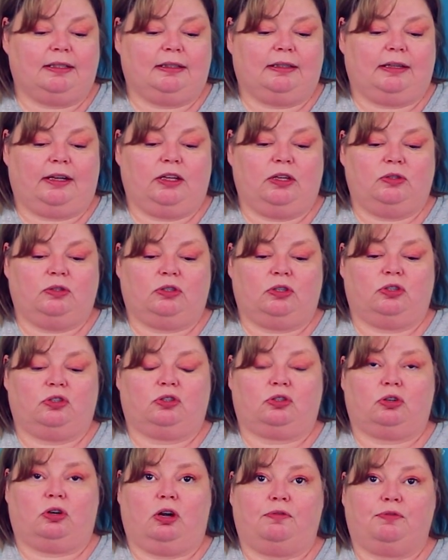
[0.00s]
and I used a
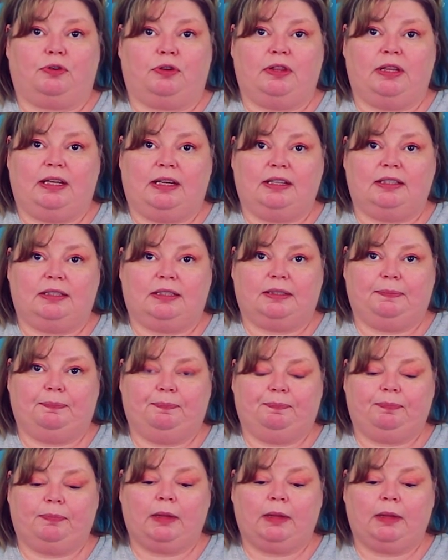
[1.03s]
straw for this.